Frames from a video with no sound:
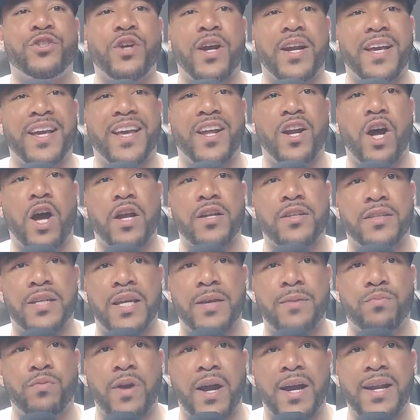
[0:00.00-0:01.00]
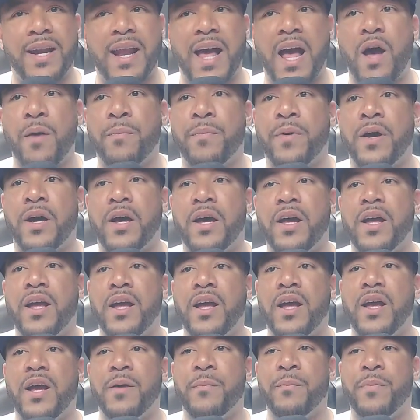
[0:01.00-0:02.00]
to get all deep right now, but.
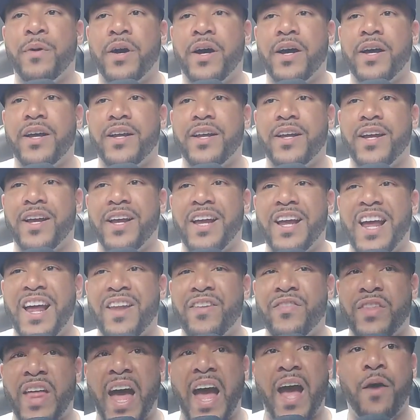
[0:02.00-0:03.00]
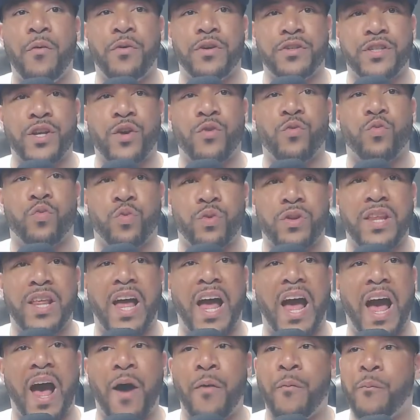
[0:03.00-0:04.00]
That was
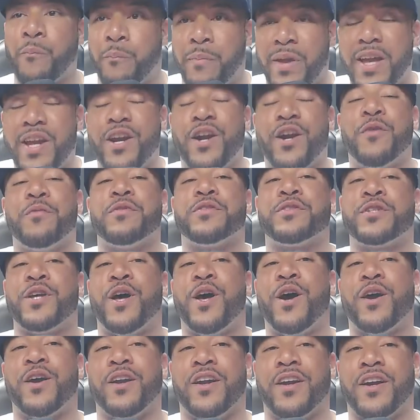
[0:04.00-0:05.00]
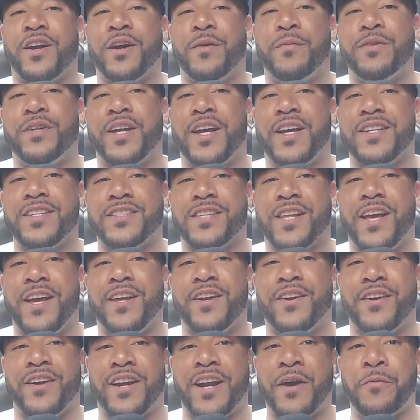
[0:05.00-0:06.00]
me and her was talking a couple days
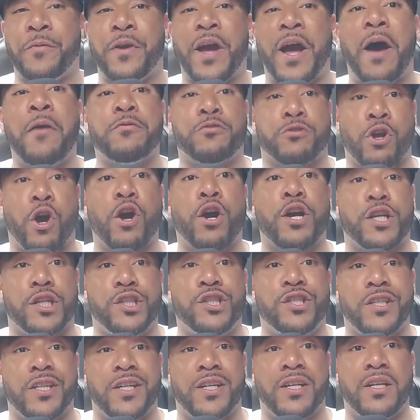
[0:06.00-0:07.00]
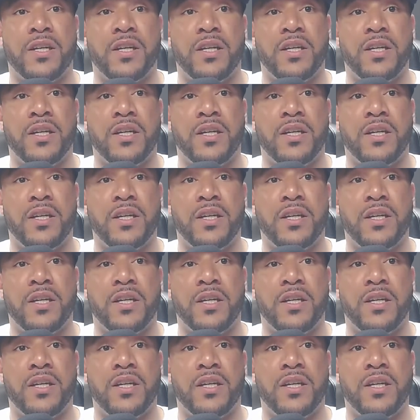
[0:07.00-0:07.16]
later, and I was talking shit,